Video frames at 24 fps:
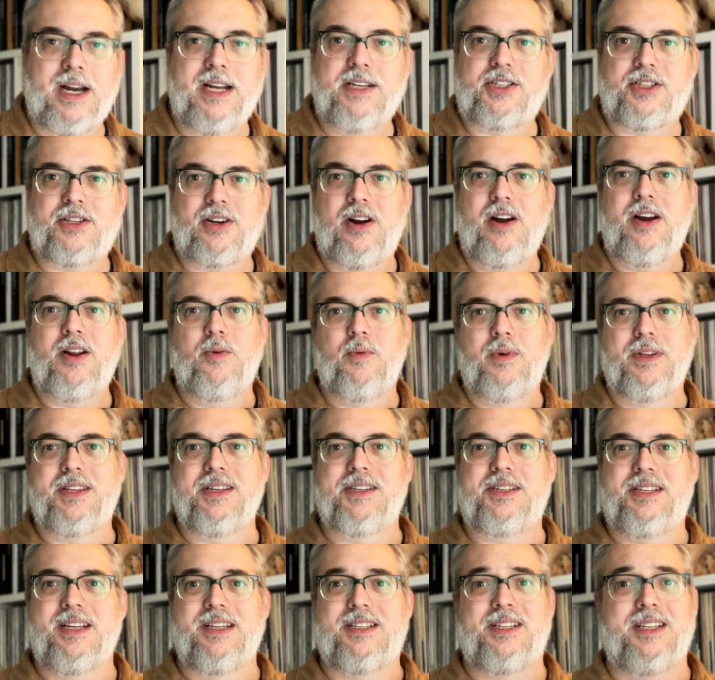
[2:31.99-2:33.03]
I started with the
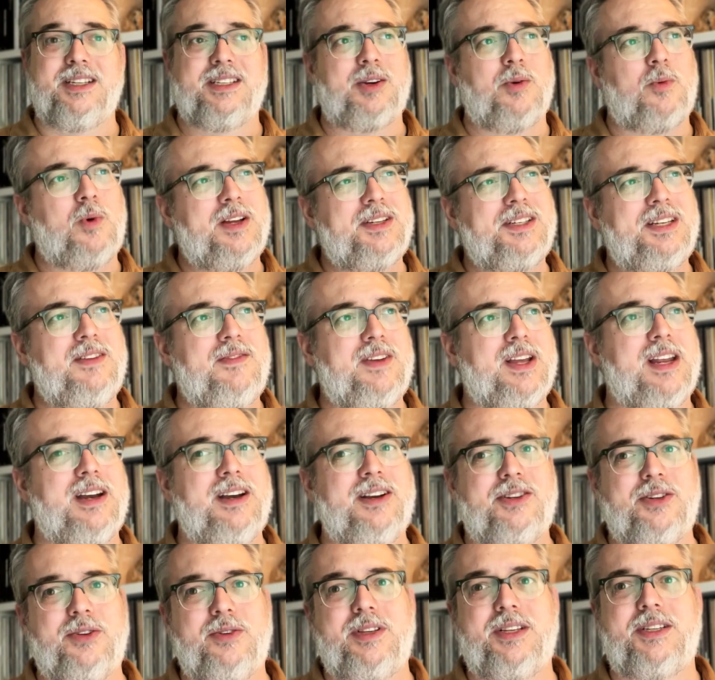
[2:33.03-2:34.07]
60s. I wasn't even going
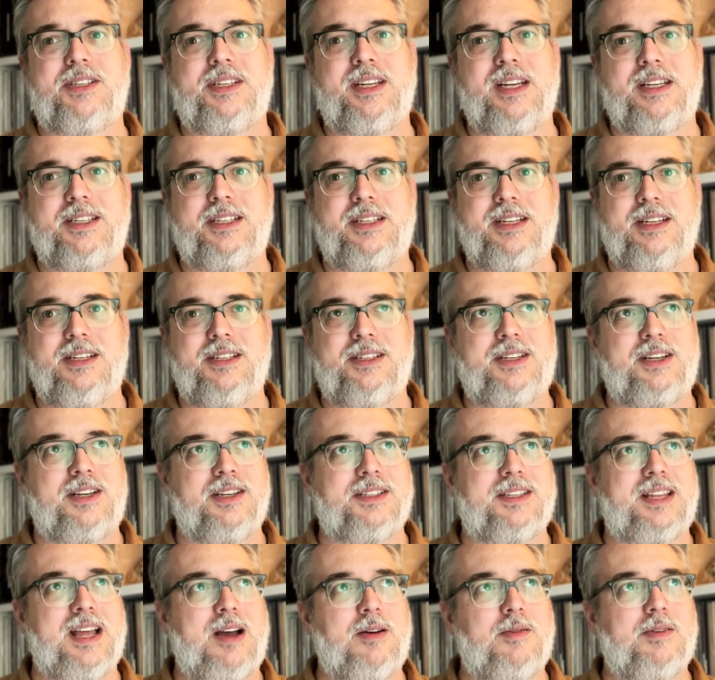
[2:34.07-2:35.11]
to do the 60s
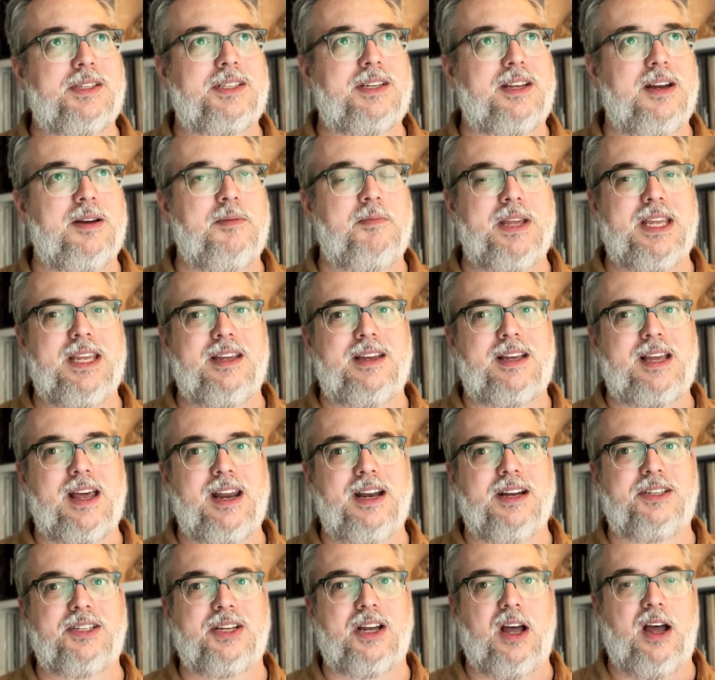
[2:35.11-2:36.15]
because that was going to be kind
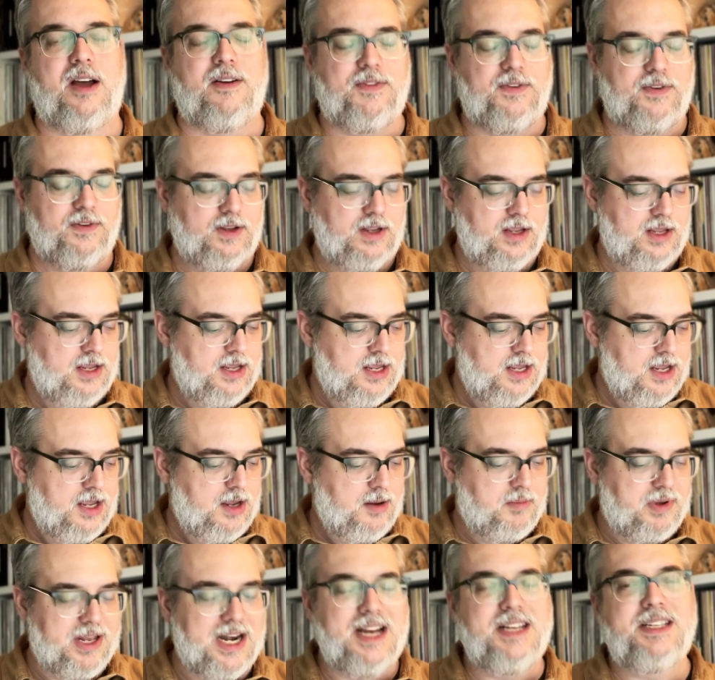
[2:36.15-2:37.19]
of tough.
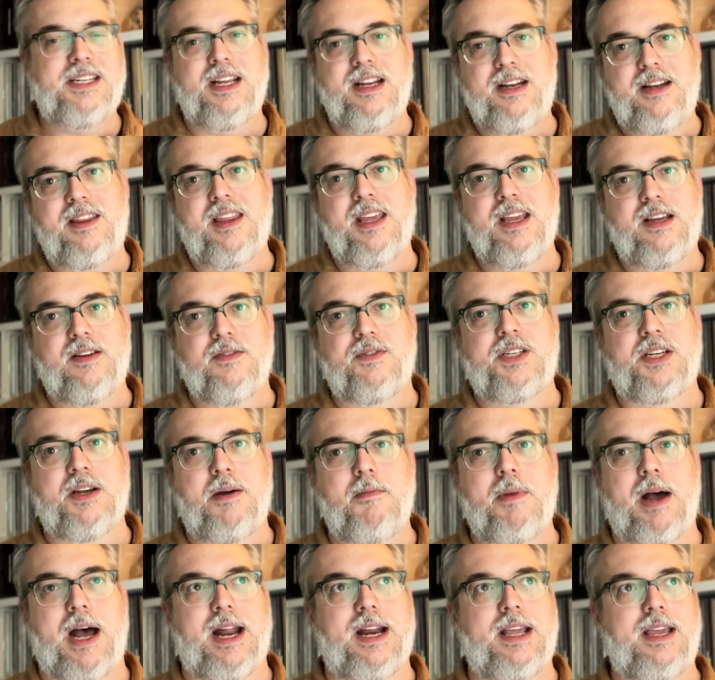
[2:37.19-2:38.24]
But I did think of
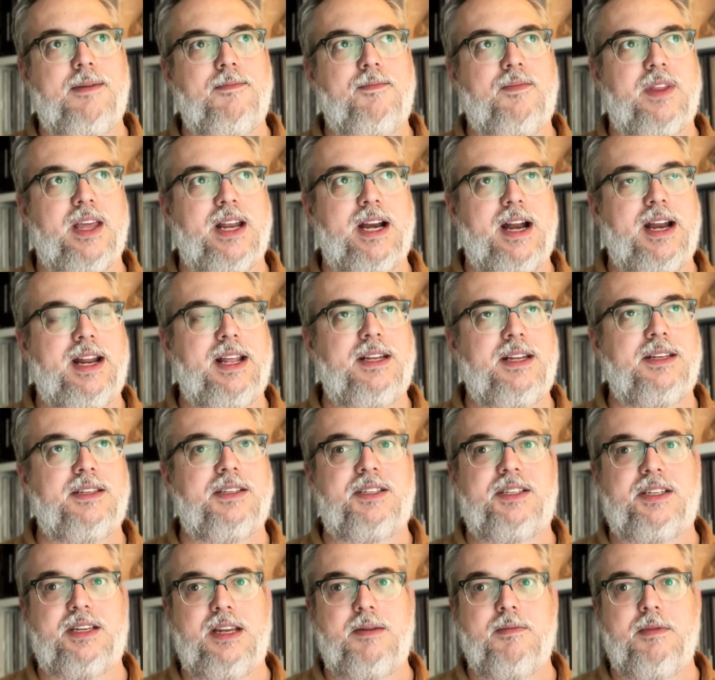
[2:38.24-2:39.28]
somebody that I didn't
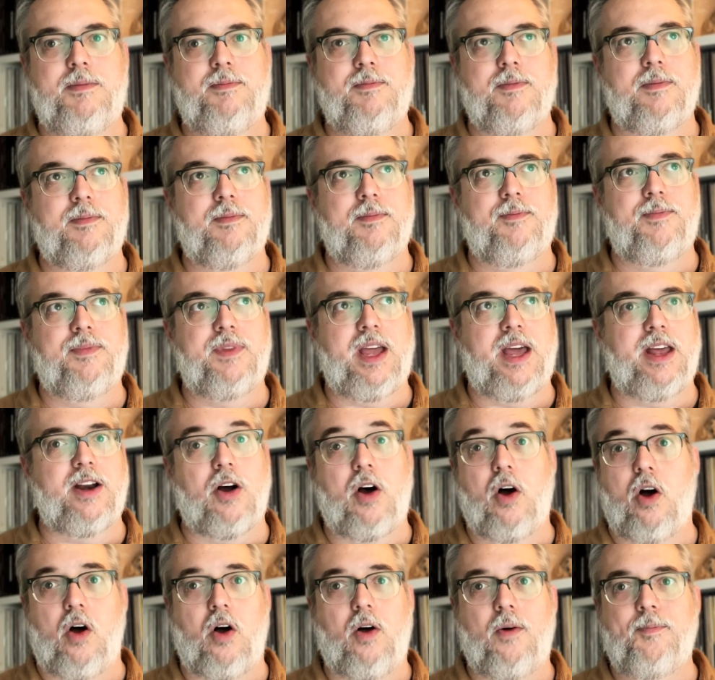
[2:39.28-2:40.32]
see at
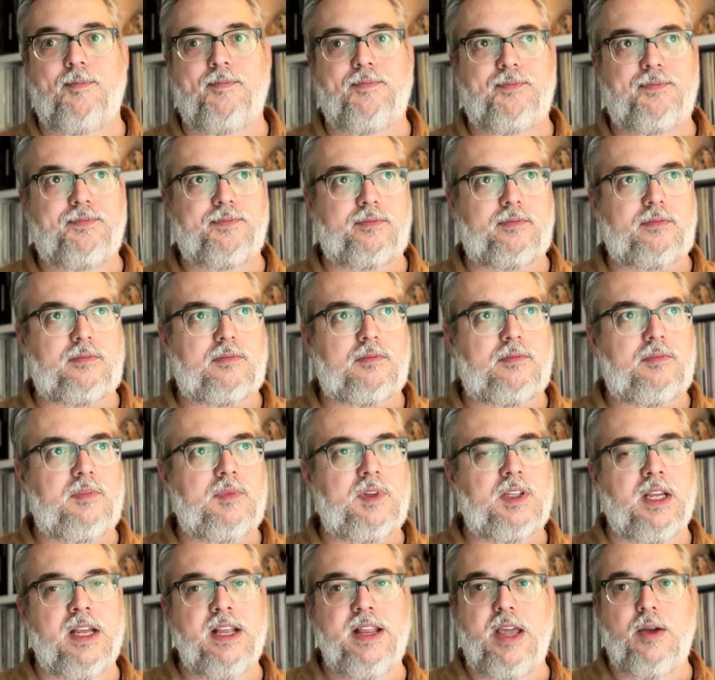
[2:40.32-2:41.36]
all.
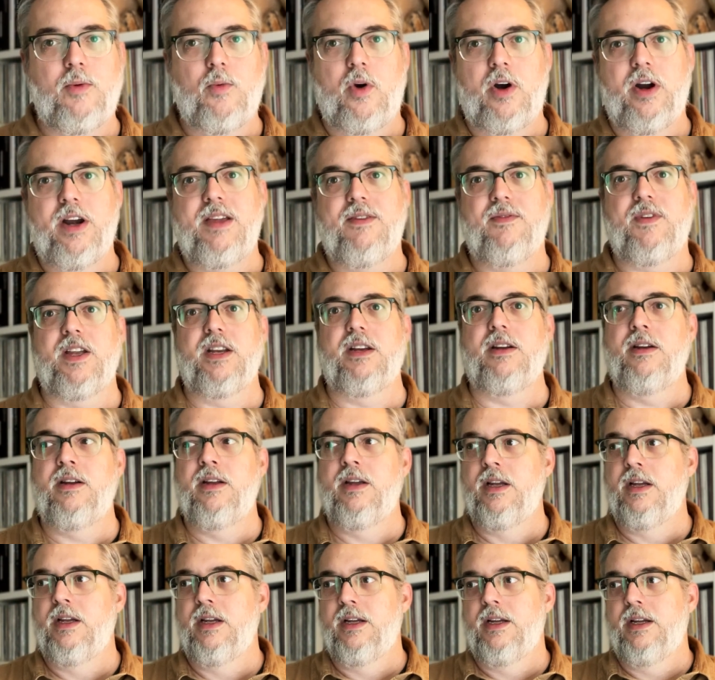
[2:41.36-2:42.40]
And they weren't even,
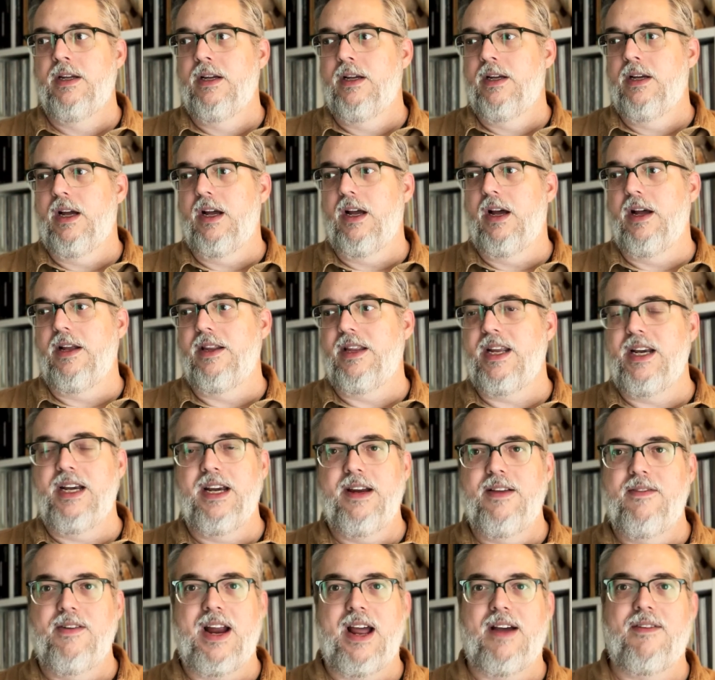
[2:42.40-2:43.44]
they didn't
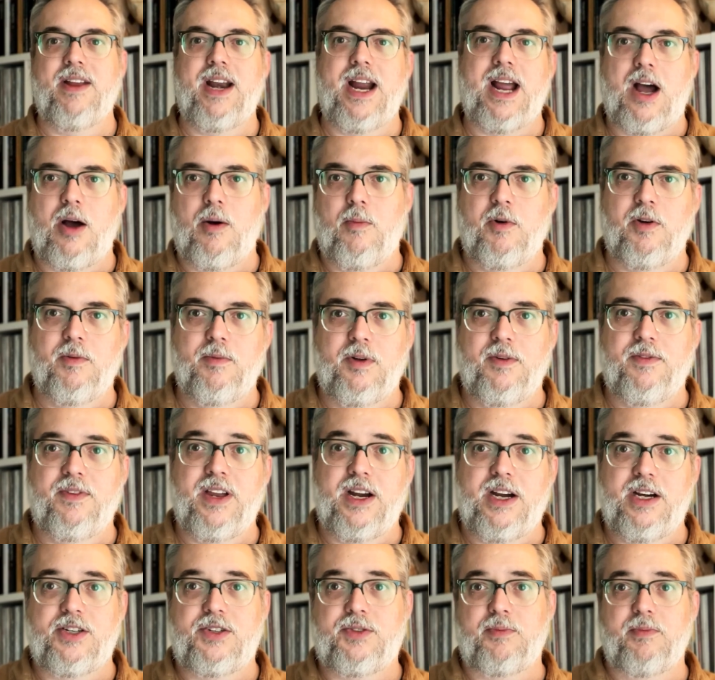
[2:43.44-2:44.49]
even have an album of
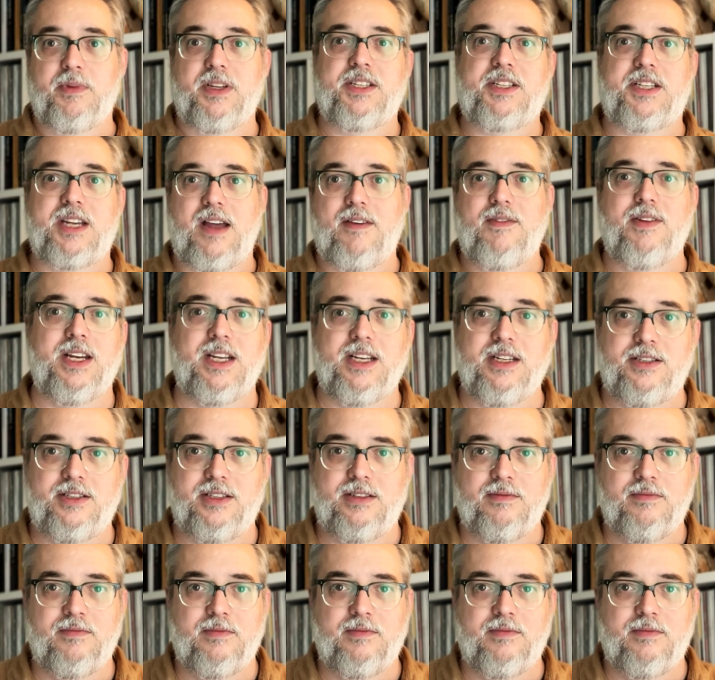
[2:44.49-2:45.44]
theirs from the 70s